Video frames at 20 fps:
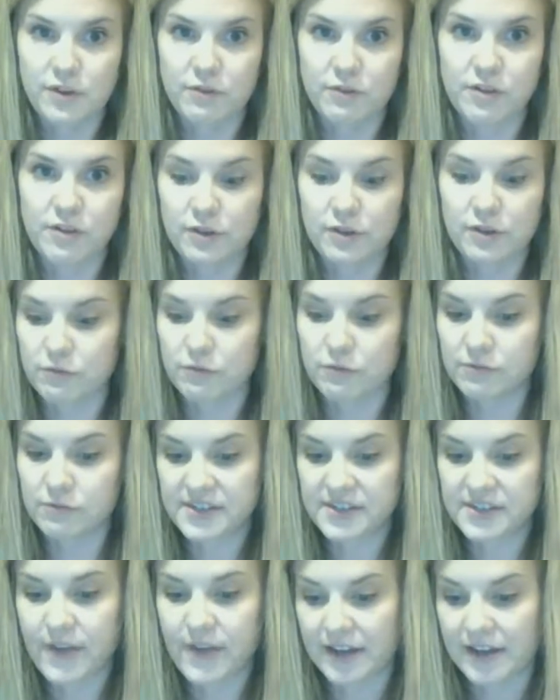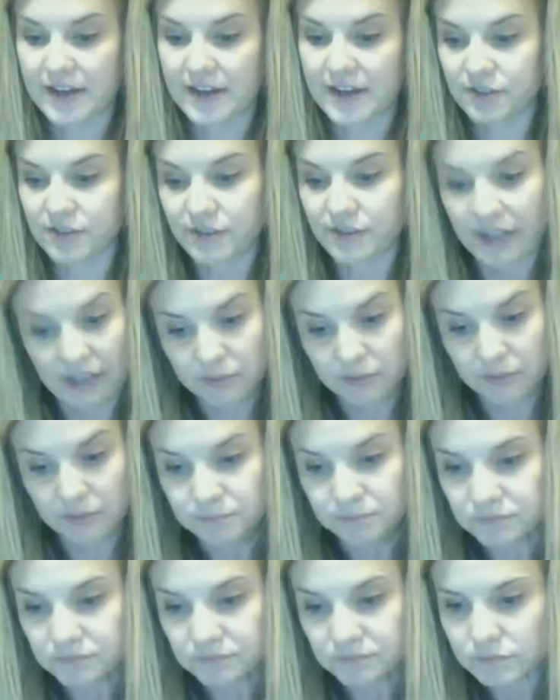critical risk factor there.
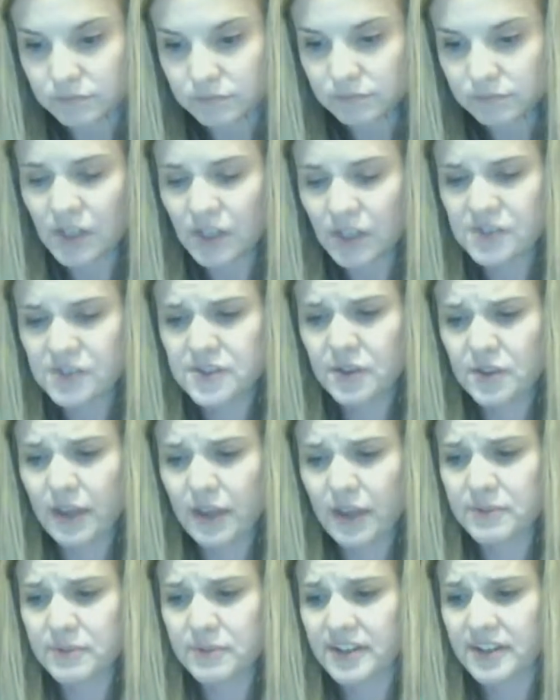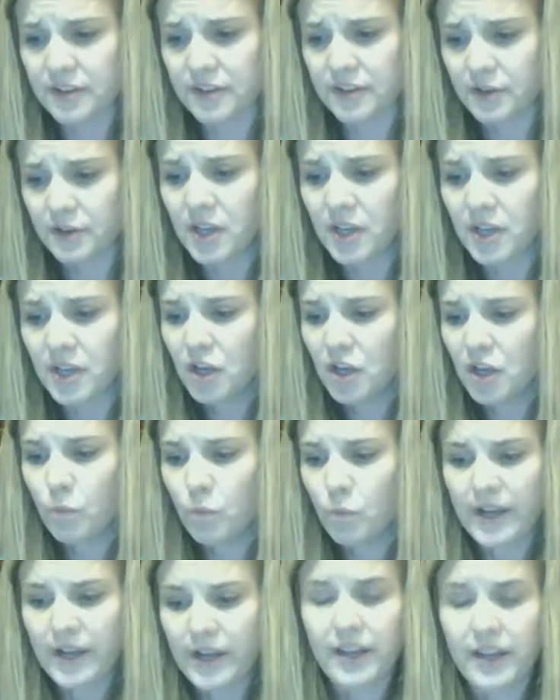So that was another
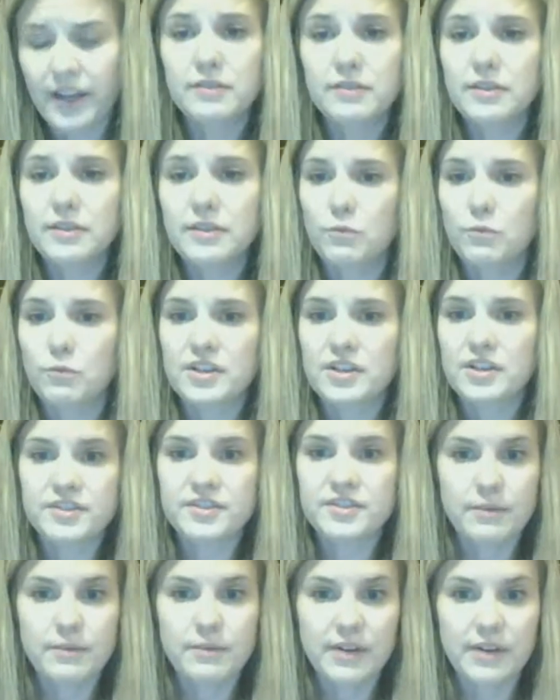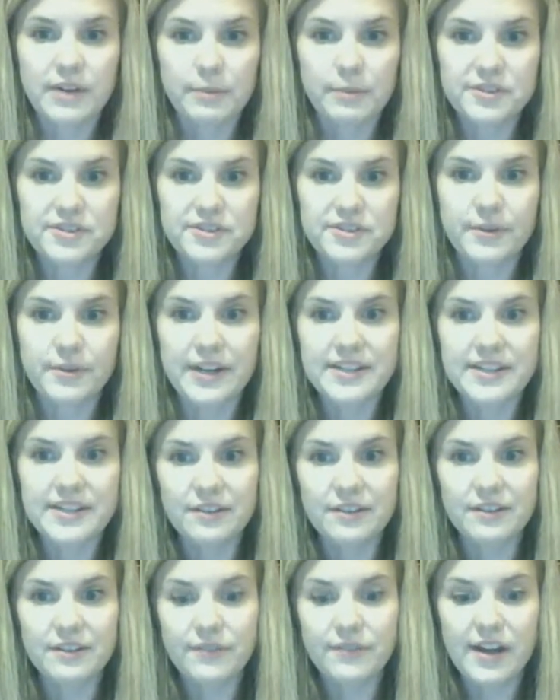way in which they were able to
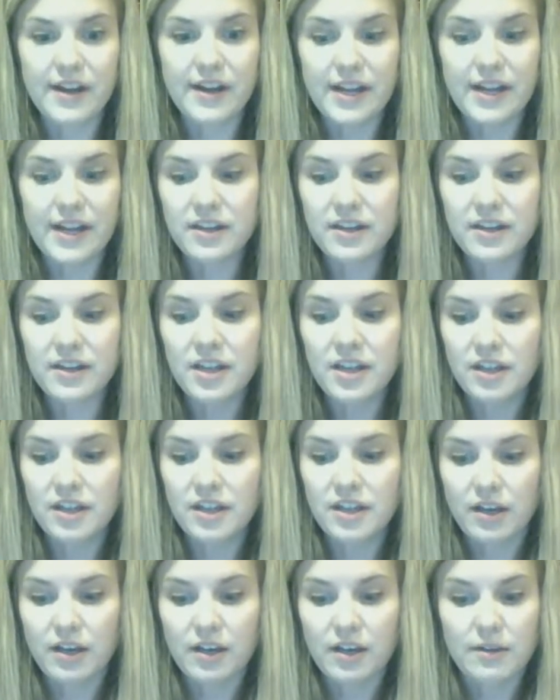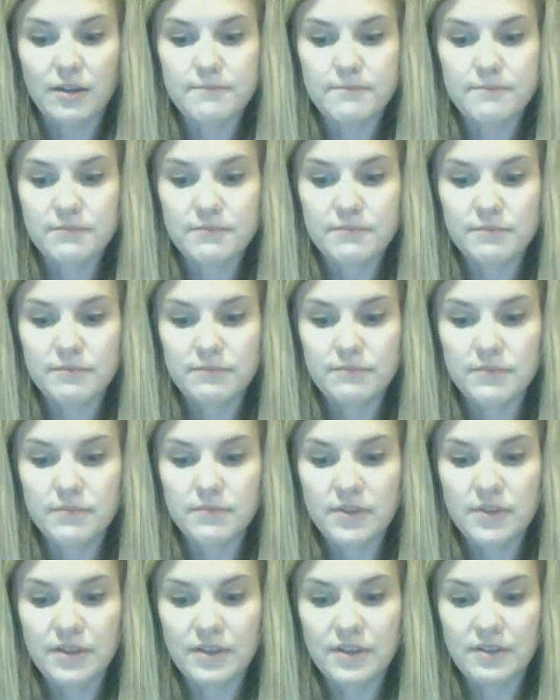identify the
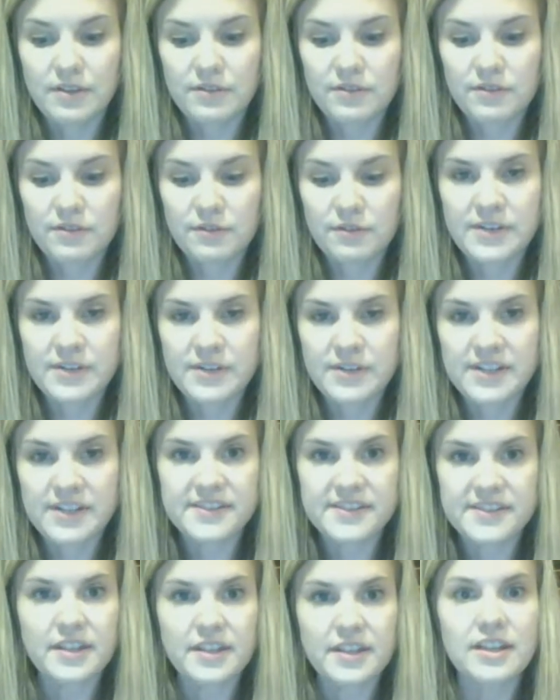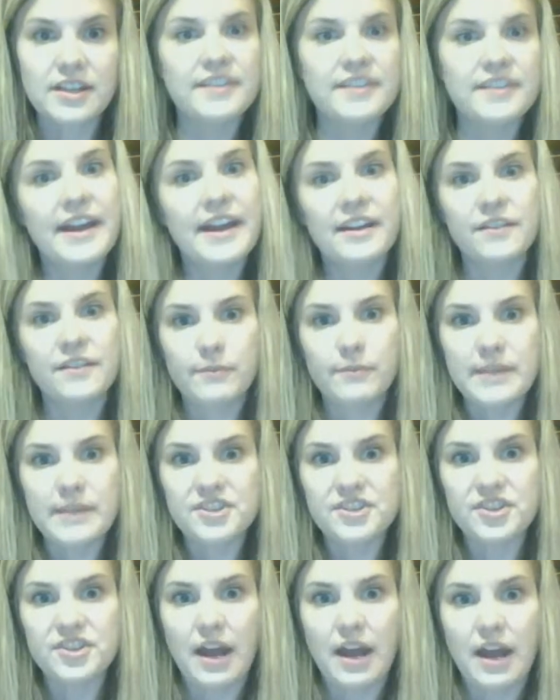risk, get that
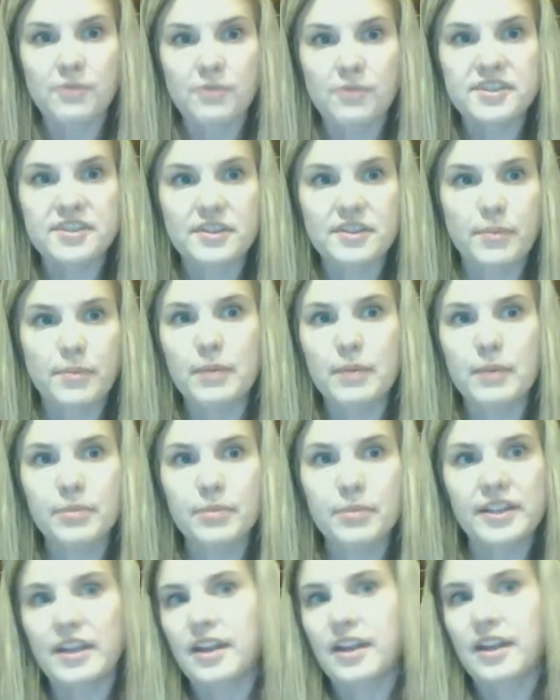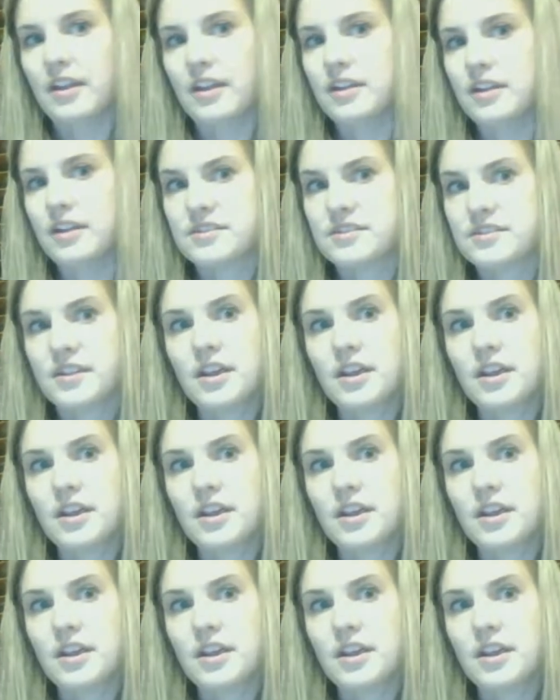information out to the public, and